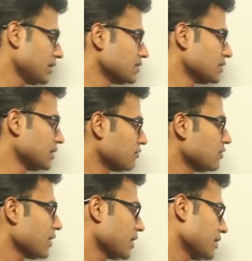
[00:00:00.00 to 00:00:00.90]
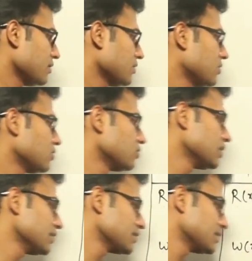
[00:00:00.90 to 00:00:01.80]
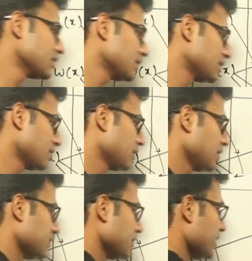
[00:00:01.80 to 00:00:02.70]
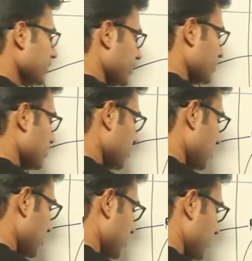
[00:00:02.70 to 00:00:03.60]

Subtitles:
is equivalent to this serial schedule.